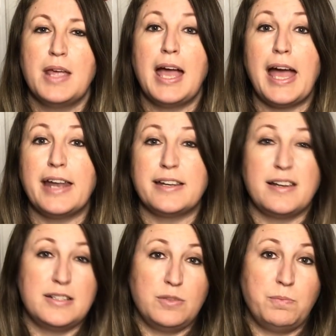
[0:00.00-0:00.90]
and I'd
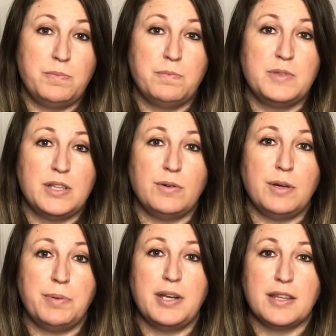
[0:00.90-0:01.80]
like to sew
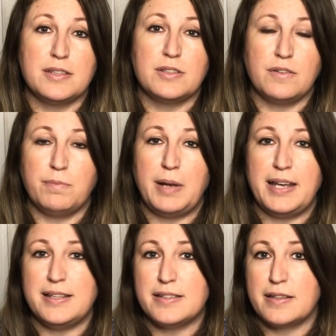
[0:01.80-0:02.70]
up another sort of
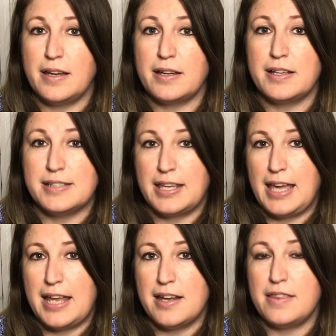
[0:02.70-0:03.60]
plain skirt because
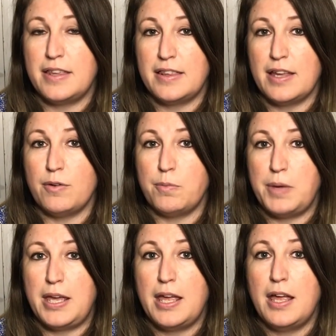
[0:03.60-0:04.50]
again I think that would
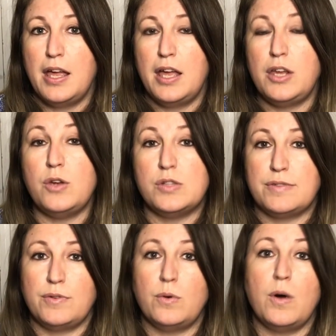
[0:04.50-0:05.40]
be
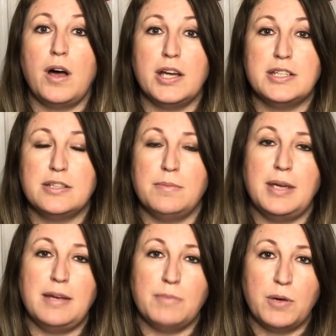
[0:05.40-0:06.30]
useful item
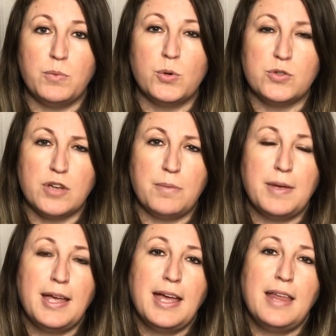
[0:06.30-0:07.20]
in my wardrobe.
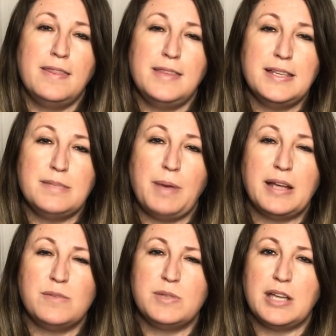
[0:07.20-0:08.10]
This
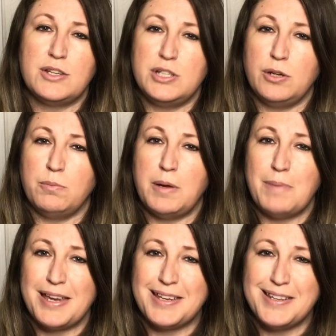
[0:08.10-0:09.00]
pattern was actually on my
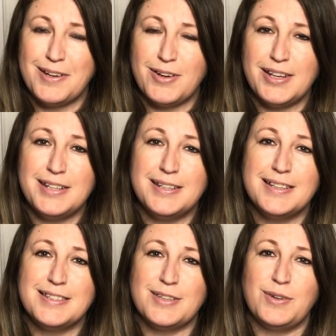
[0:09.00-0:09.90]
make 9,
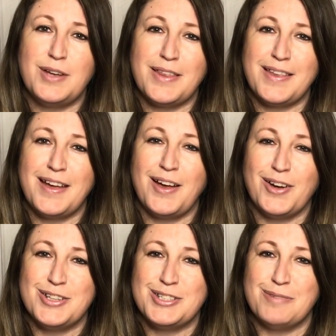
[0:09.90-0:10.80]
so another
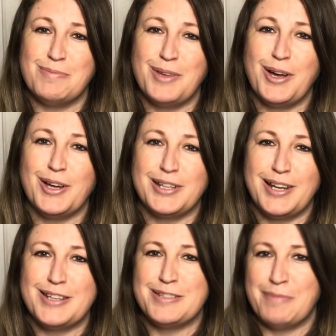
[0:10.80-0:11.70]
item that I'd
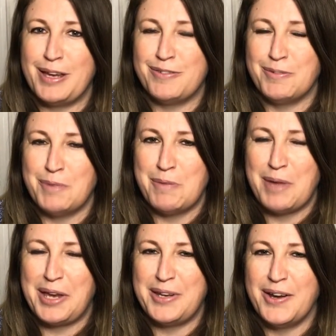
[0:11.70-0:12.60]
like to make from my
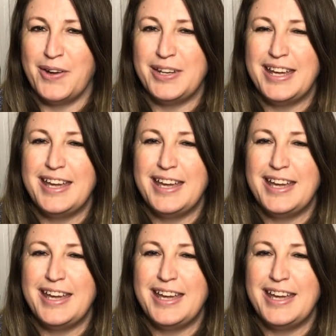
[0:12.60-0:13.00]
make 9.